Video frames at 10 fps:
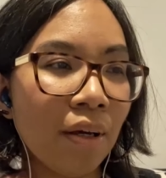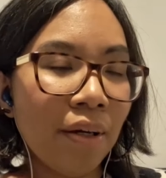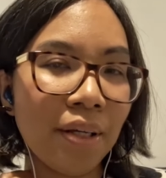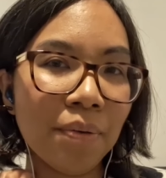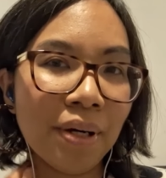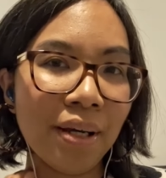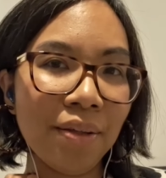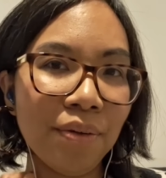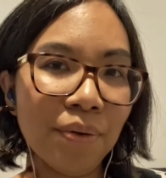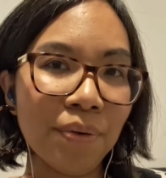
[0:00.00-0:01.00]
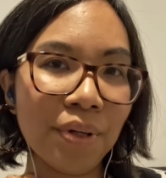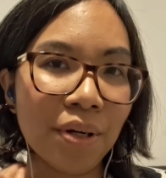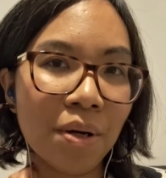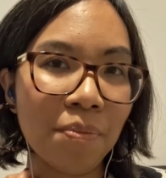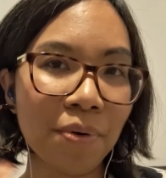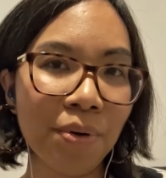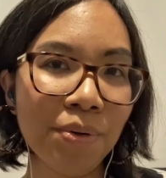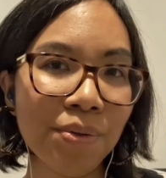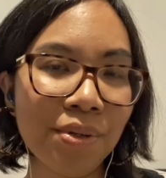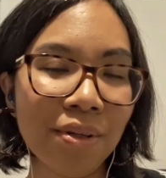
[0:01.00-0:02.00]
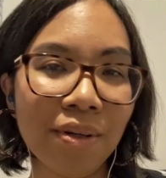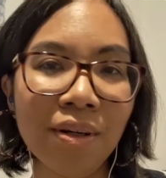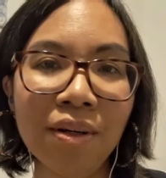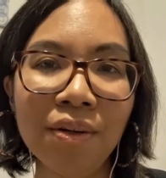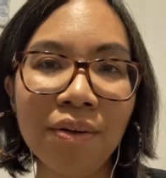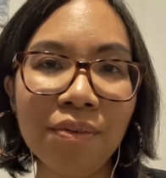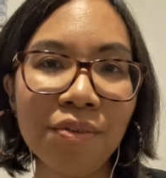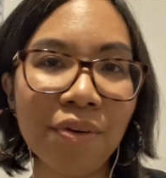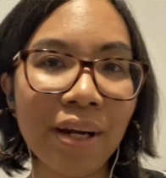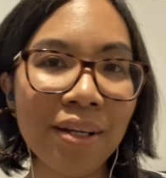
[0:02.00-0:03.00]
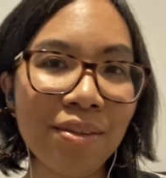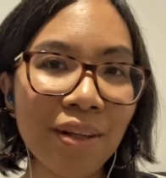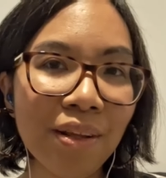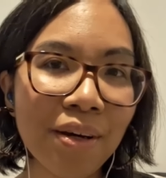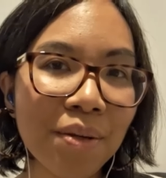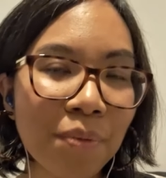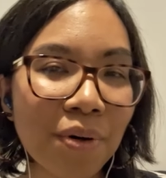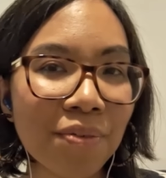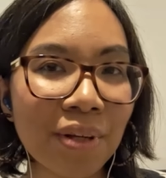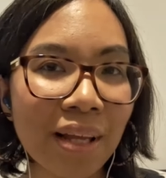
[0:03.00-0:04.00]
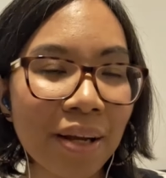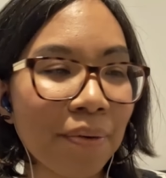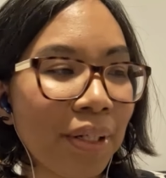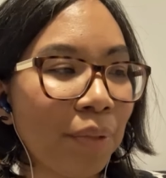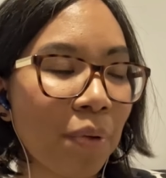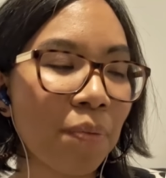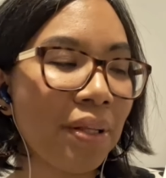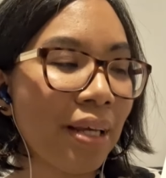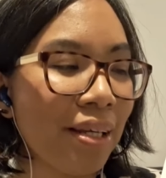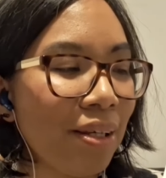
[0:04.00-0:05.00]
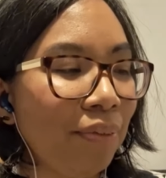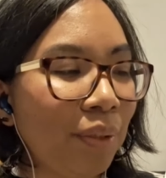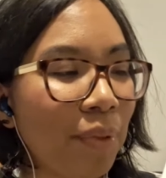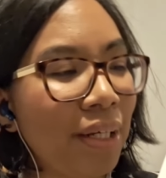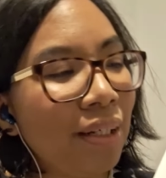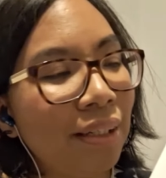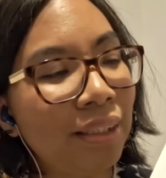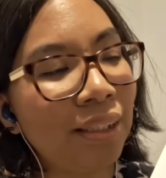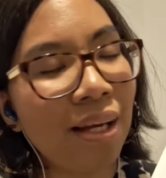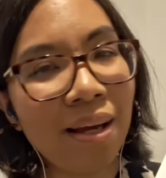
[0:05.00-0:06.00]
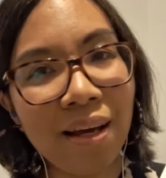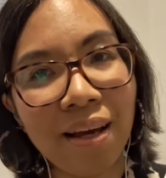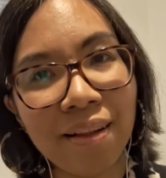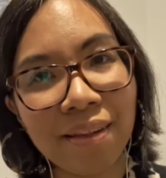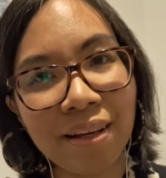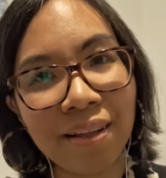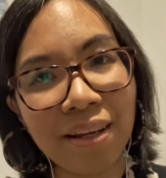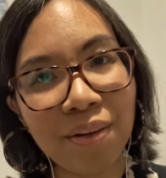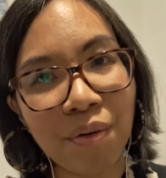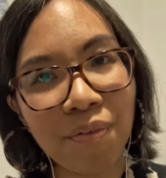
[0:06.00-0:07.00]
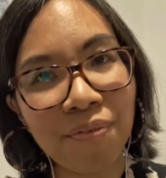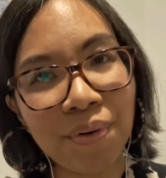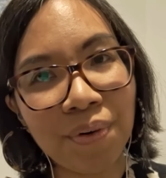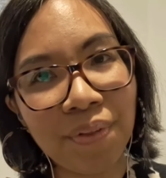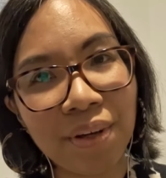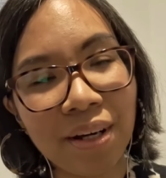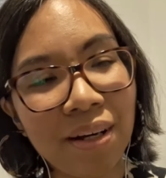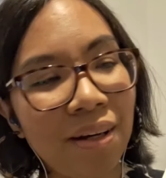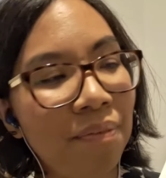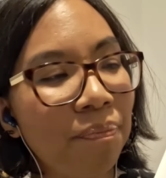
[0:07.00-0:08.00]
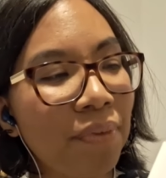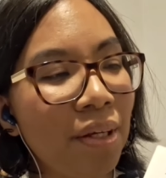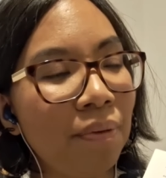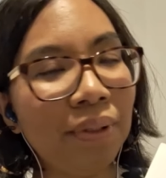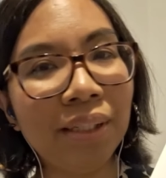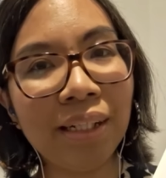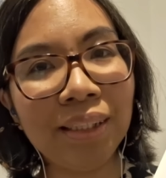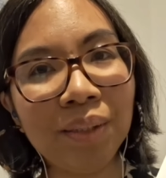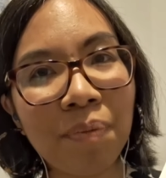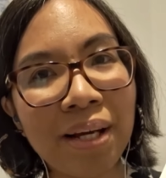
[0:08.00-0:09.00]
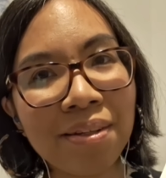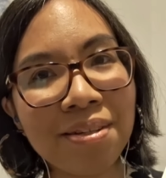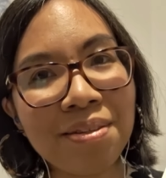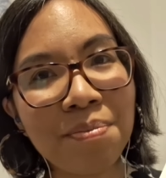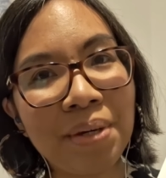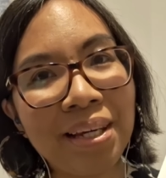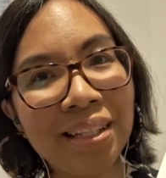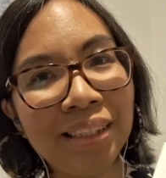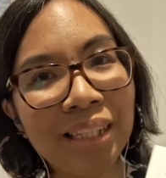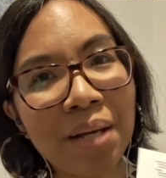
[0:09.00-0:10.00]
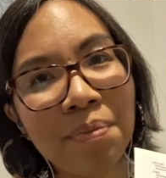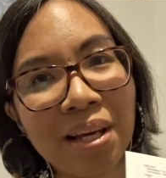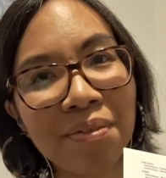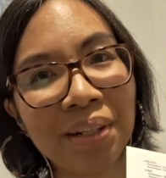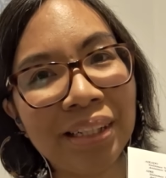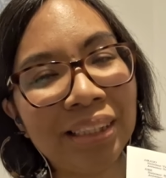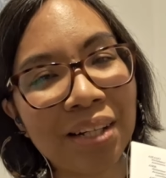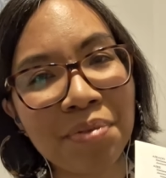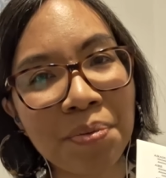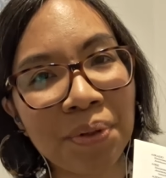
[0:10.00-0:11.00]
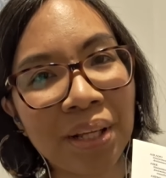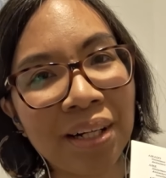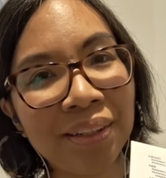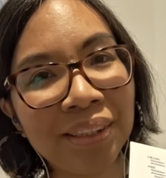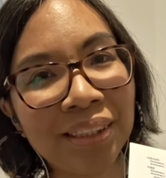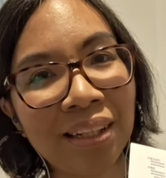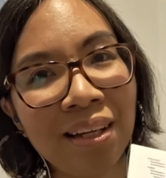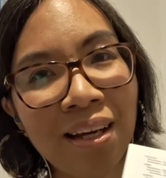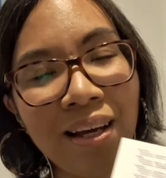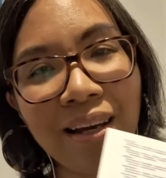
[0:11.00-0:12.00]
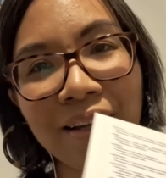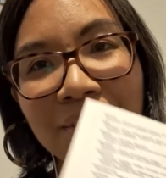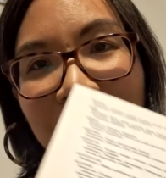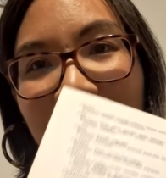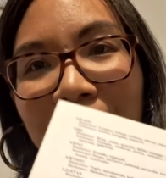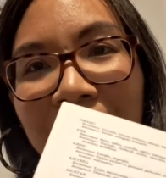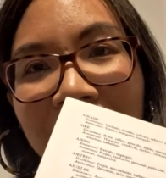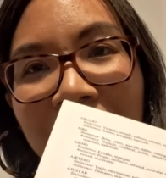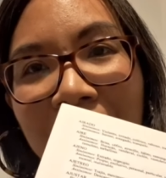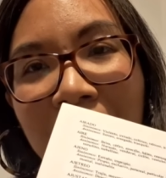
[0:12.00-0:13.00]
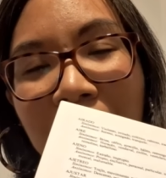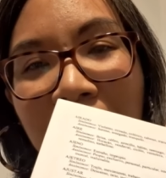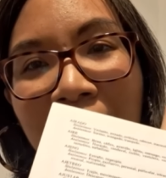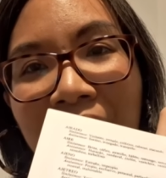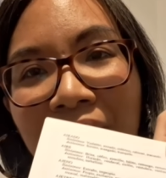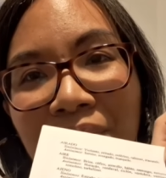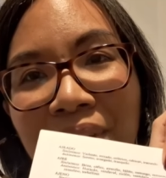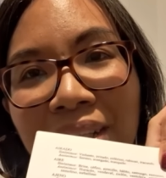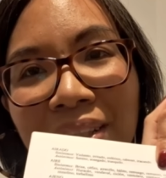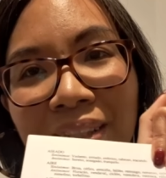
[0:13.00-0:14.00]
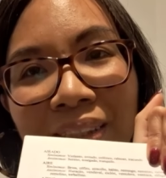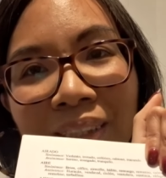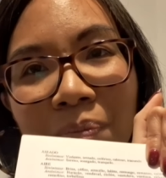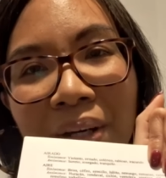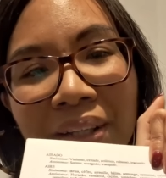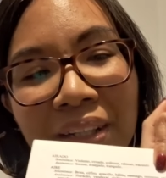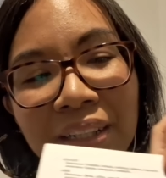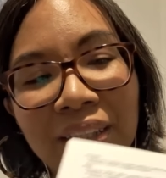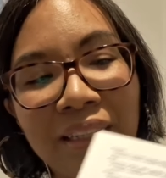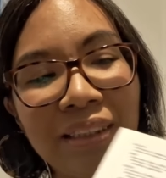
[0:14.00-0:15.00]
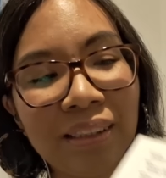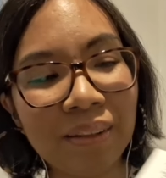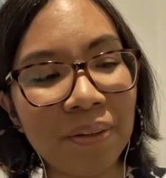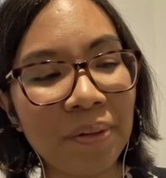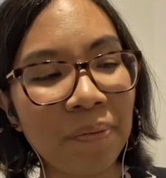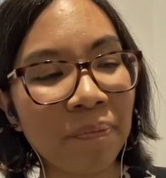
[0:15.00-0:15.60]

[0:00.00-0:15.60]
you were in your year abroad, trying to learn more of the language, but with native speakers. And then in your fourth year, you were expected to be the same level as everyone else and using more elevated Spanish. So